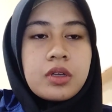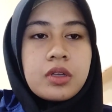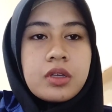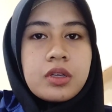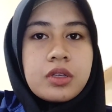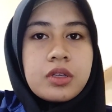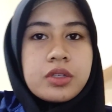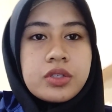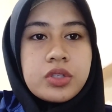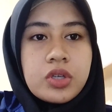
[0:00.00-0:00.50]

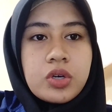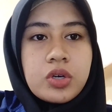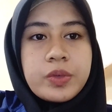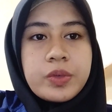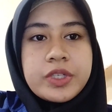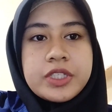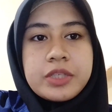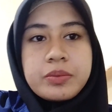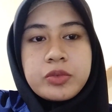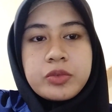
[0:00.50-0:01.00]
So we
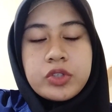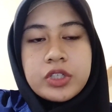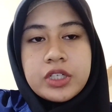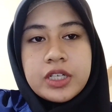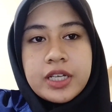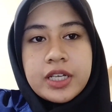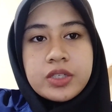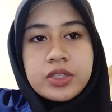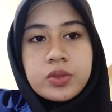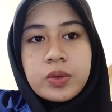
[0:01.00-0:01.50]
jump to the
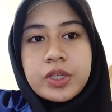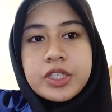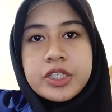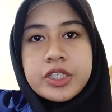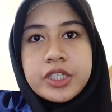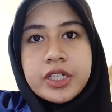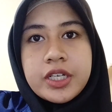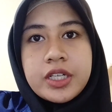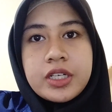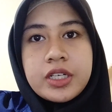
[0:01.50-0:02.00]
next
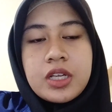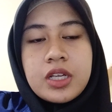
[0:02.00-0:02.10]
question.